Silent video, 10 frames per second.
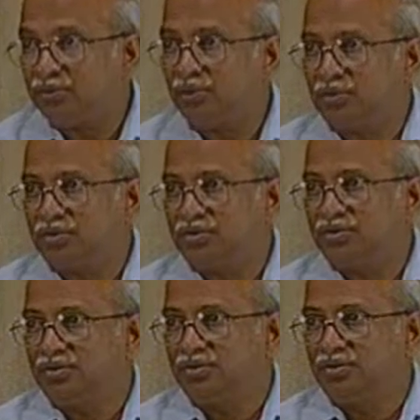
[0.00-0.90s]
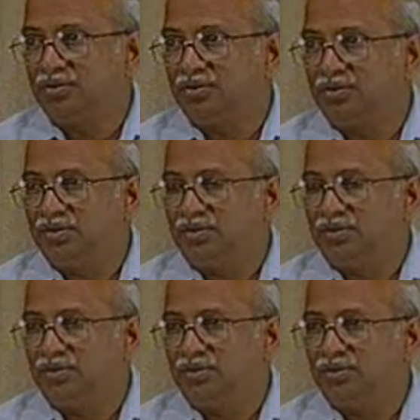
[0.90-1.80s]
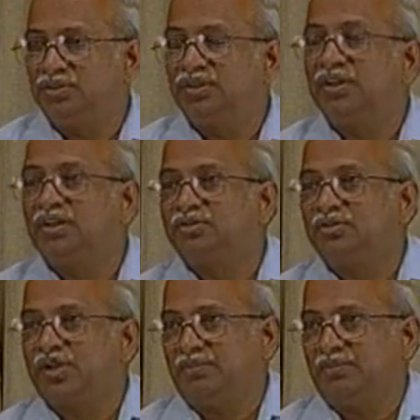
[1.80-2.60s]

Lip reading: load with regard to time?